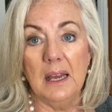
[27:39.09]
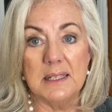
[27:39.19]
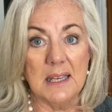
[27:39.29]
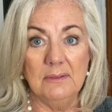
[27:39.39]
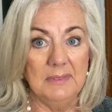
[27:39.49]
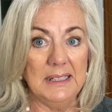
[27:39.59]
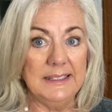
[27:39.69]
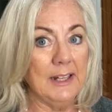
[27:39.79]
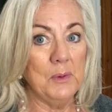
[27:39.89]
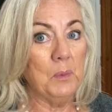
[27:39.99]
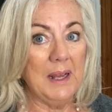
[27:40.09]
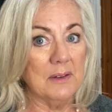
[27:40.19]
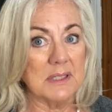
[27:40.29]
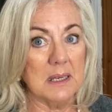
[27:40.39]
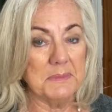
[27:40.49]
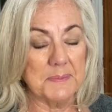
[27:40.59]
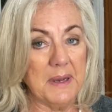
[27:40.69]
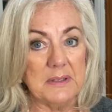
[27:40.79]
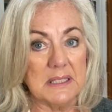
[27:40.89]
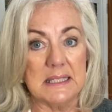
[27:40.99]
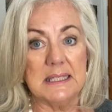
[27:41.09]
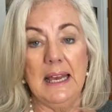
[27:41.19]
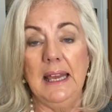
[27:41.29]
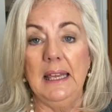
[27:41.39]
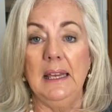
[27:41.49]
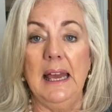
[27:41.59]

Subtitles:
I don't really know what else I'm supposed to say.